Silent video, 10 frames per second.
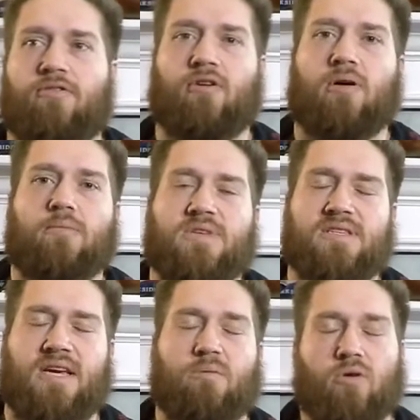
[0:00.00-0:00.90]
from
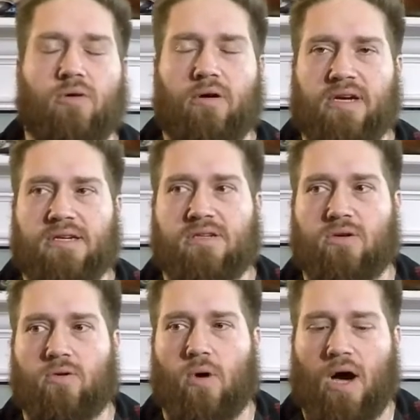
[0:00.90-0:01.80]
Saber Lily
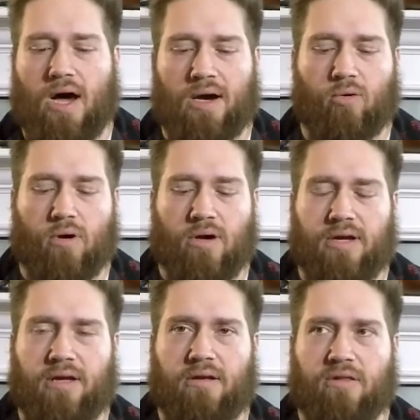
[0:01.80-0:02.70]
to Angra
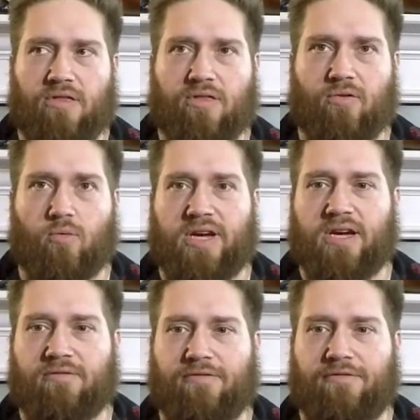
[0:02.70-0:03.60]
in 3
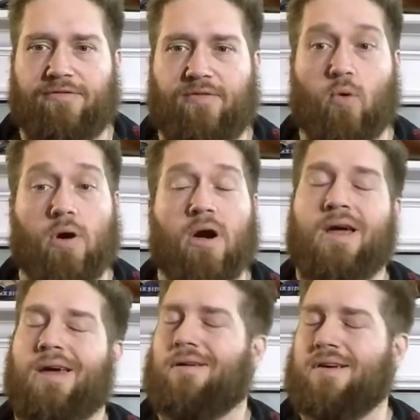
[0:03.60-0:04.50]
and 4.
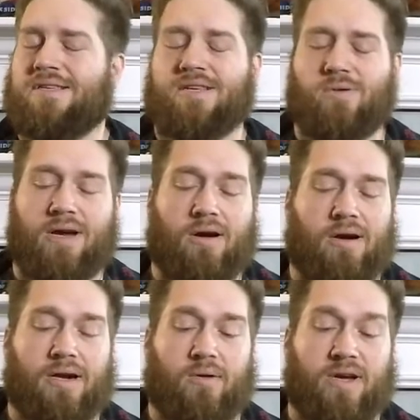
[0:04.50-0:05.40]
At least that's what I
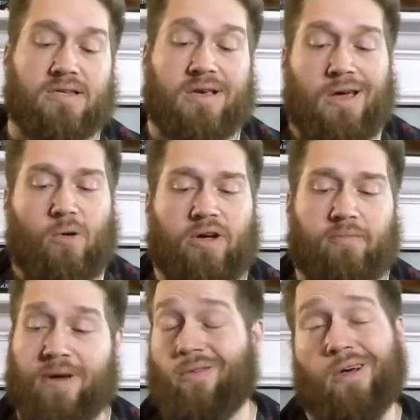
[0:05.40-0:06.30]
heard anyways.
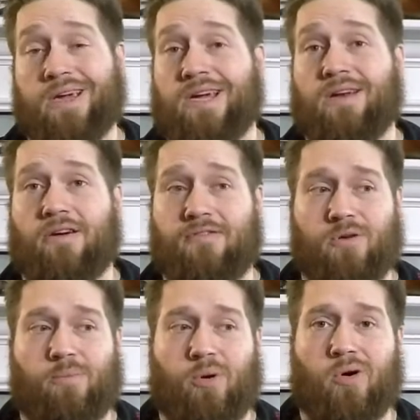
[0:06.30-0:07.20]
We've been lucky enough
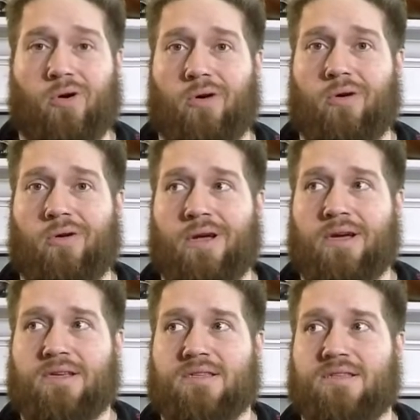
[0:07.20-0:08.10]
to pull
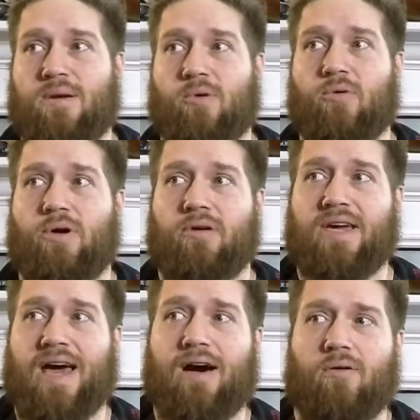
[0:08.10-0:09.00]
Saber
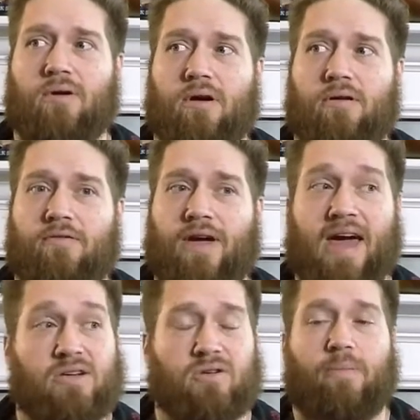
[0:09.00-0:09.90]
Lily out of
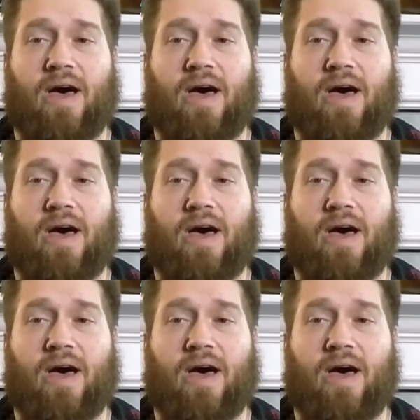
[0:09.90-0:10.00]
actually